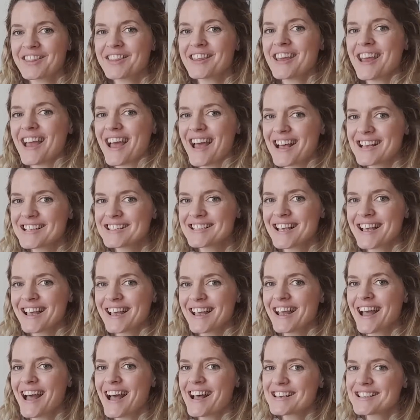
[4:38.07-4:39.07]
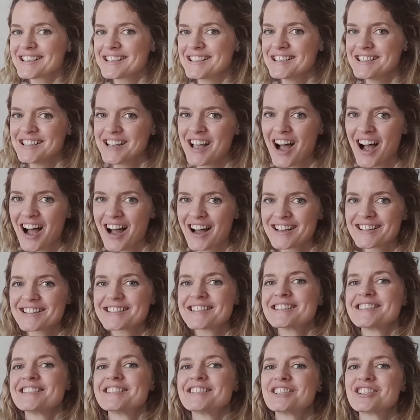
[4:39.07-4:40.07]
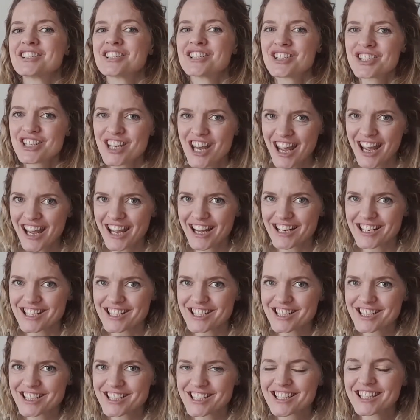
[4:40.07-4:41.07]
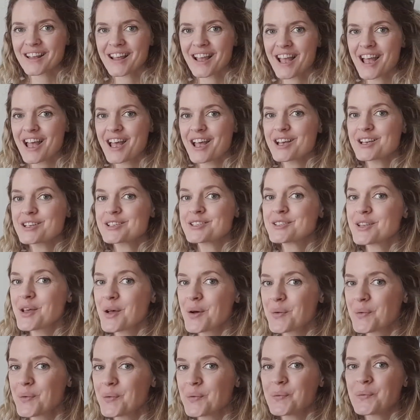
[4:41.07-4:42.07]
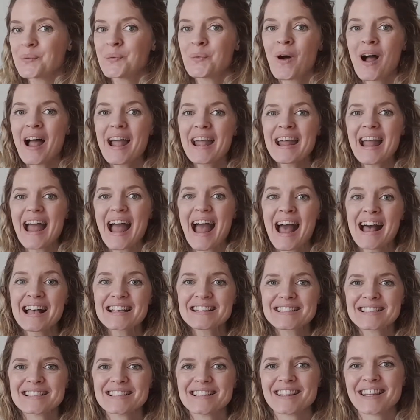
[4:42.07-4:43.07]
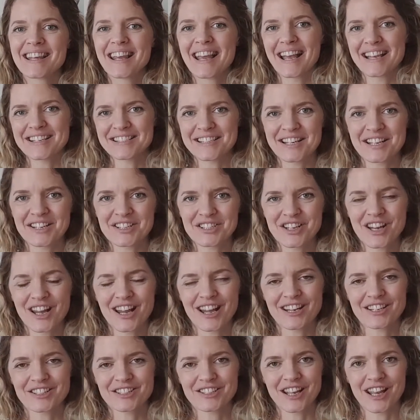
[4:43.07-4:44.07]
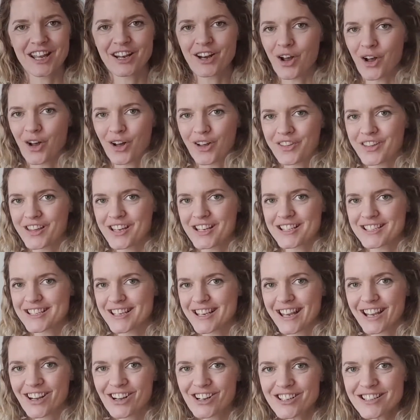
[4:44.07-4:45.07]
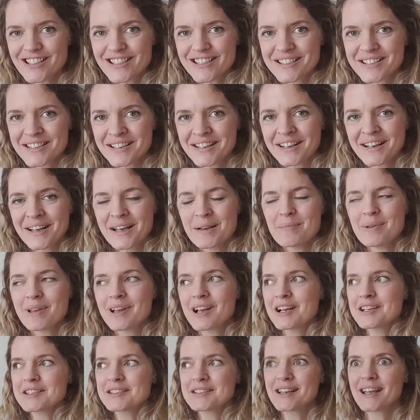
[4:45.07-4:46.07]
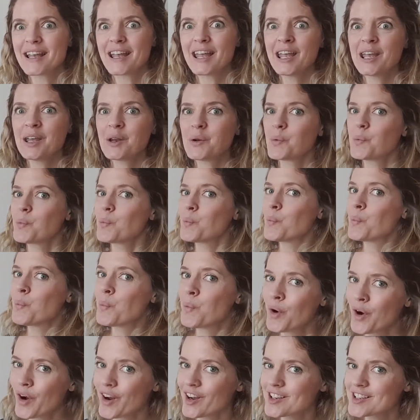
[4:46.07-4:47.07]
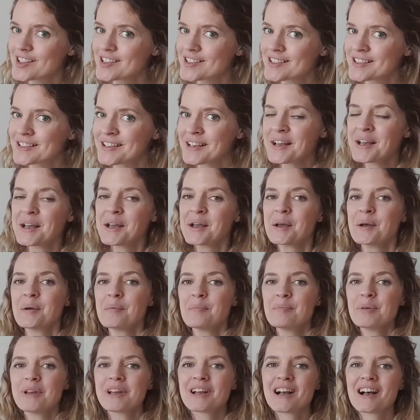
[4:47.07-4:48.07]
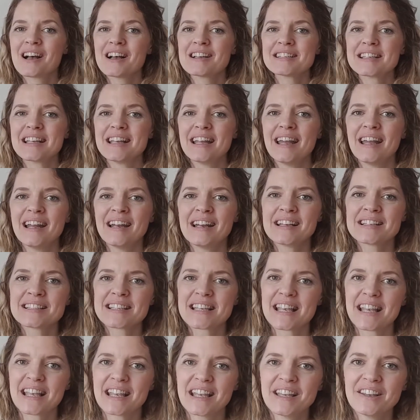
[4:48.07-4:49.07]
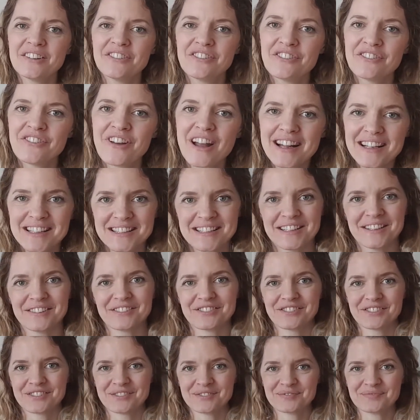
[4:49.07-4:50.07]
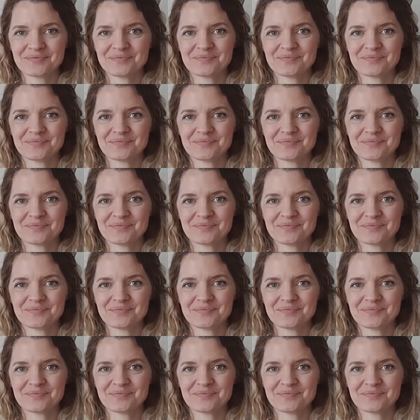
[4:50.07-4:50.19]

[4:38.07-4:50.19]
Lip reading: The essay has not changed. So why hasn't the essay changed in all these years? Because it works. Because it is effective.